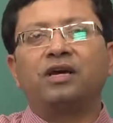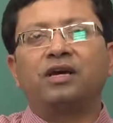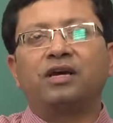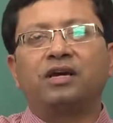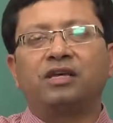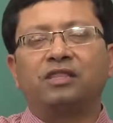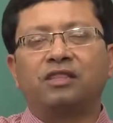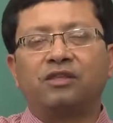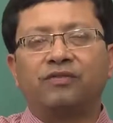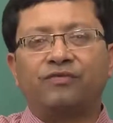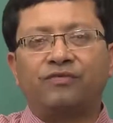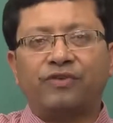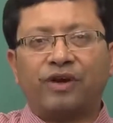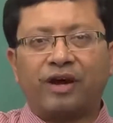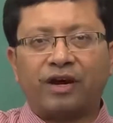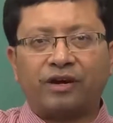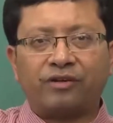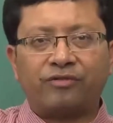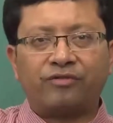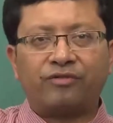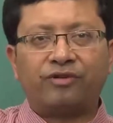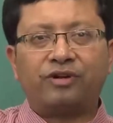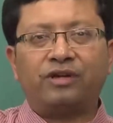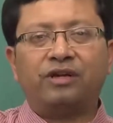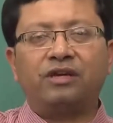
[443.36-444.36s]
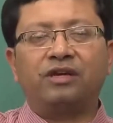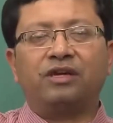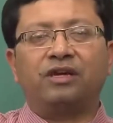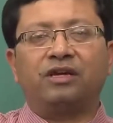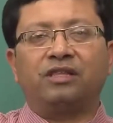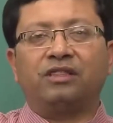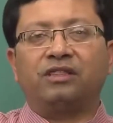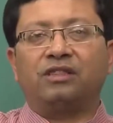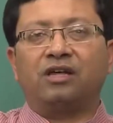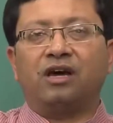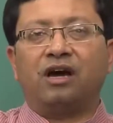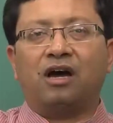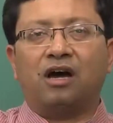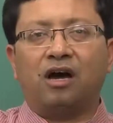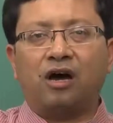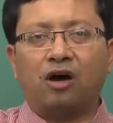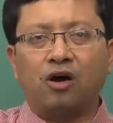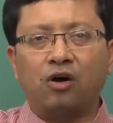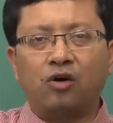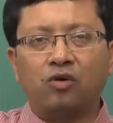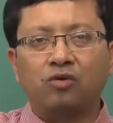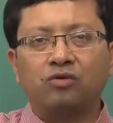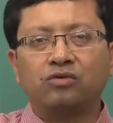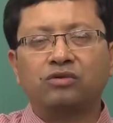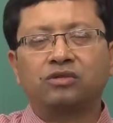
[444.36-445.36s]
in the factory, in the
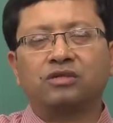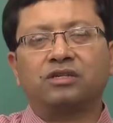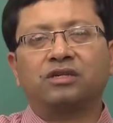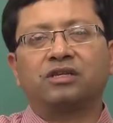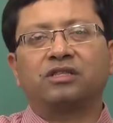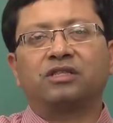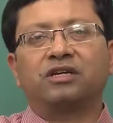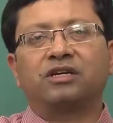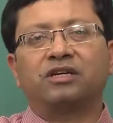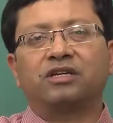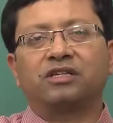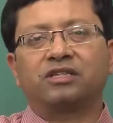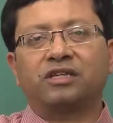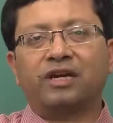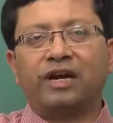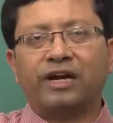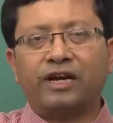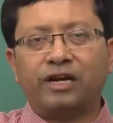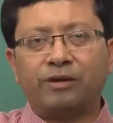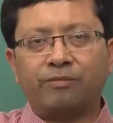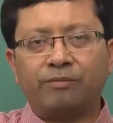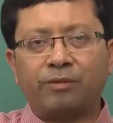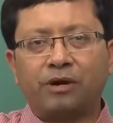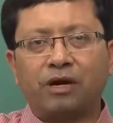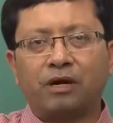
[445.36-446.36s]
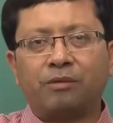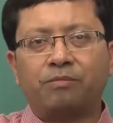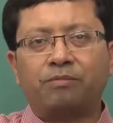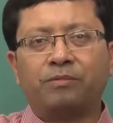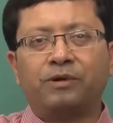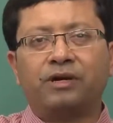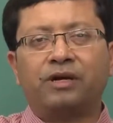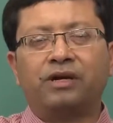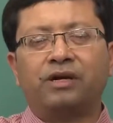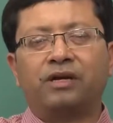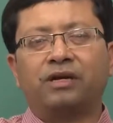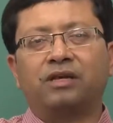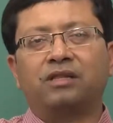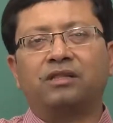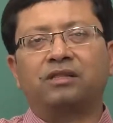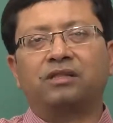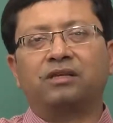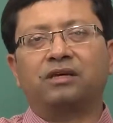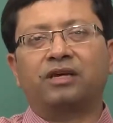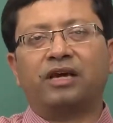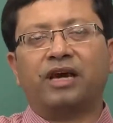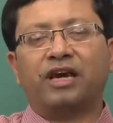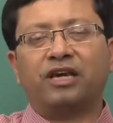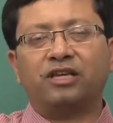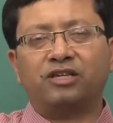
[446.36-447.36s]
house, in the design department, in
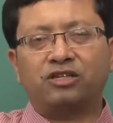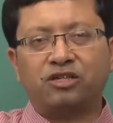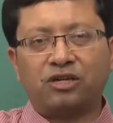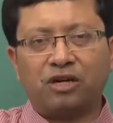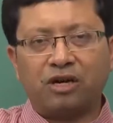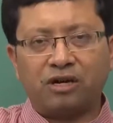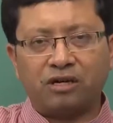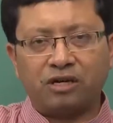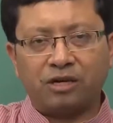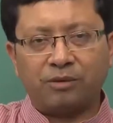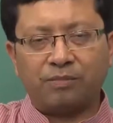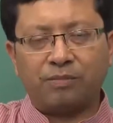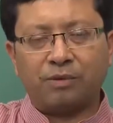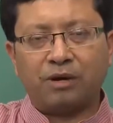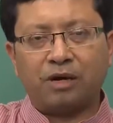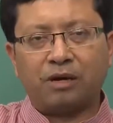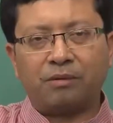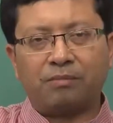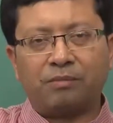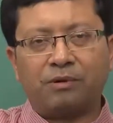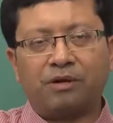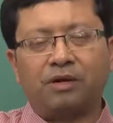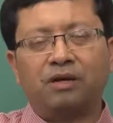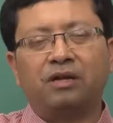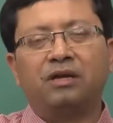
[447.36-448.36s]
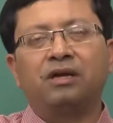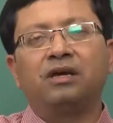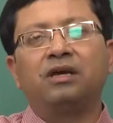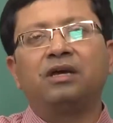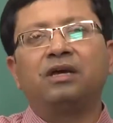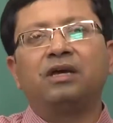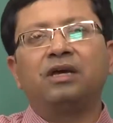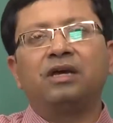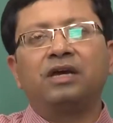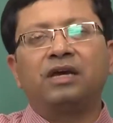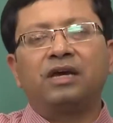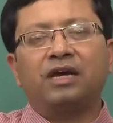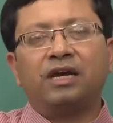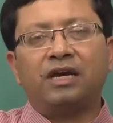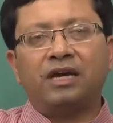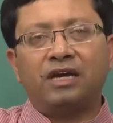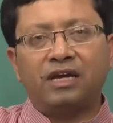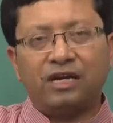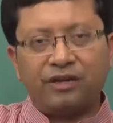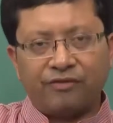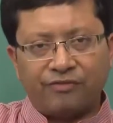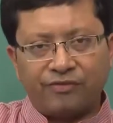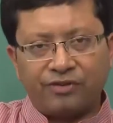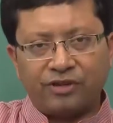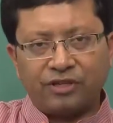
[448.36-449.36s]
the HR department,
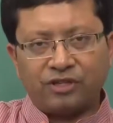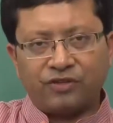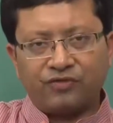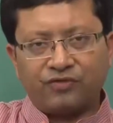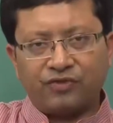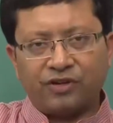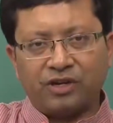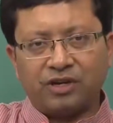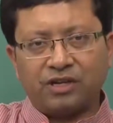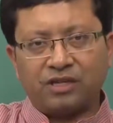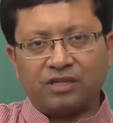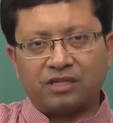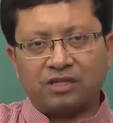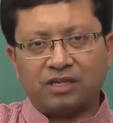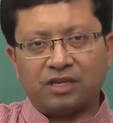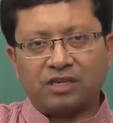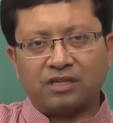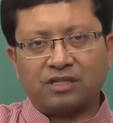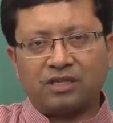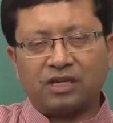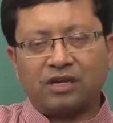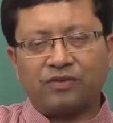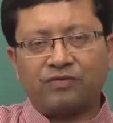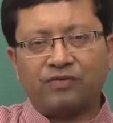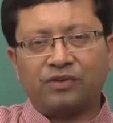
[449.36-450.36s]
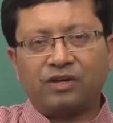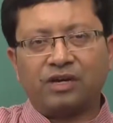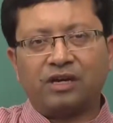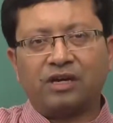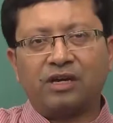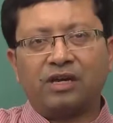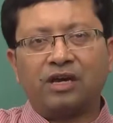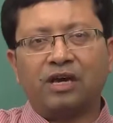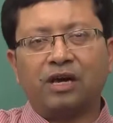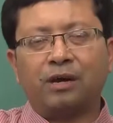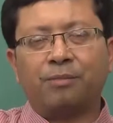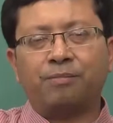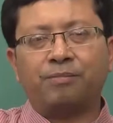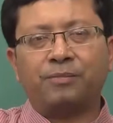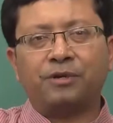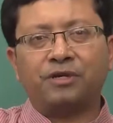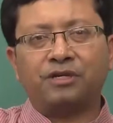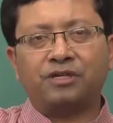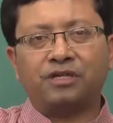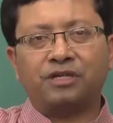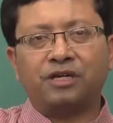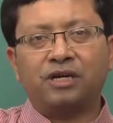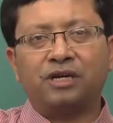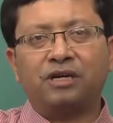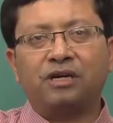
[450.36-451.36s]
in different spheres, such that we can
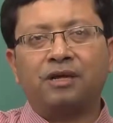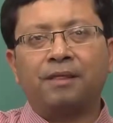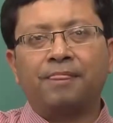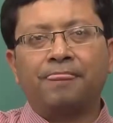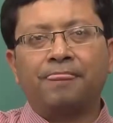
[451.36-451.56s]
appreciate